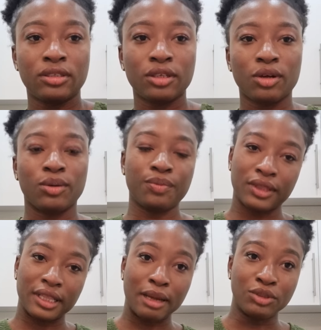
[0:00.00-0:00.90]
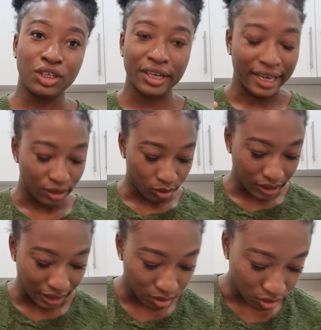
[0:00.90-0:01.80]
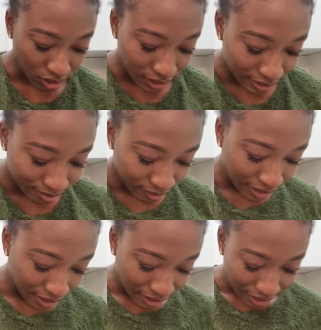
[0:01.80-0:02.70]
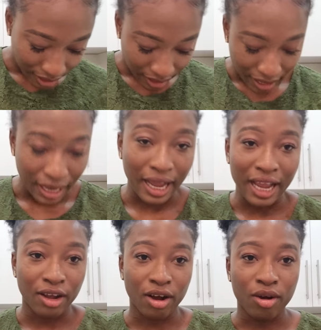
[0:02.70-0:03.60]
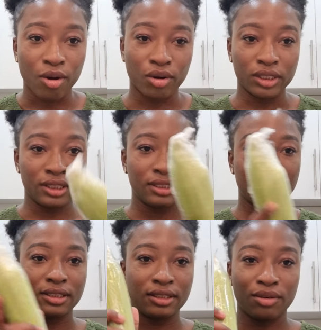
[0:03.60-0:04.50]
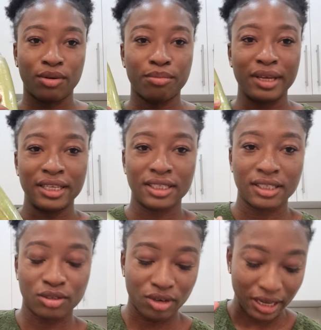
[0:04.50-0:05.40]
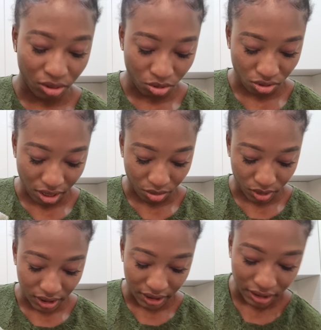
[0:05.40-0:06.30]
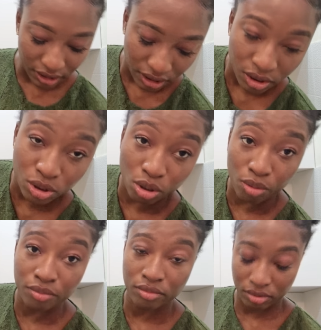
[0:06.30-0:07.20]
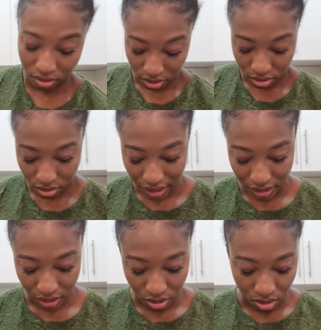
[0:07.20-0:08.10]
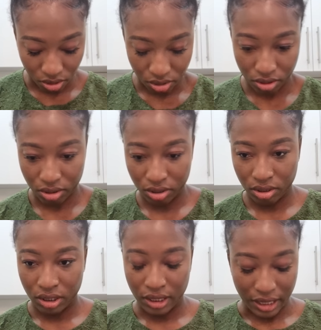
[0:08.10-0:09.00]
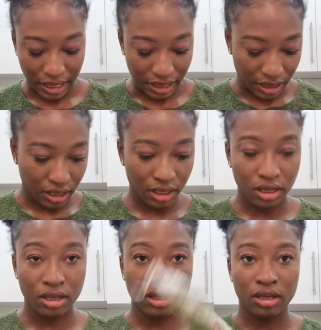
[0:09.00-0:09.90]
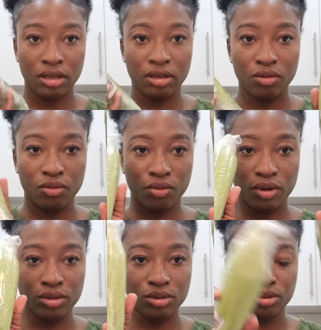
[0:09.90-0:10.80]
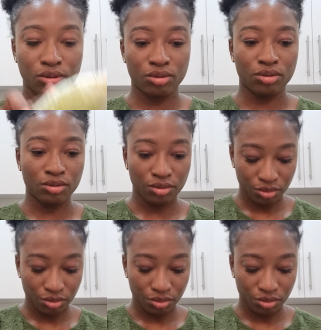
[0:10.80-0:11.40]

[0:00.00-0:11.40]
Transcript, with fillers: so let me show you guys what i got i got corn or maize you know i told you i wanted some so i just got like one two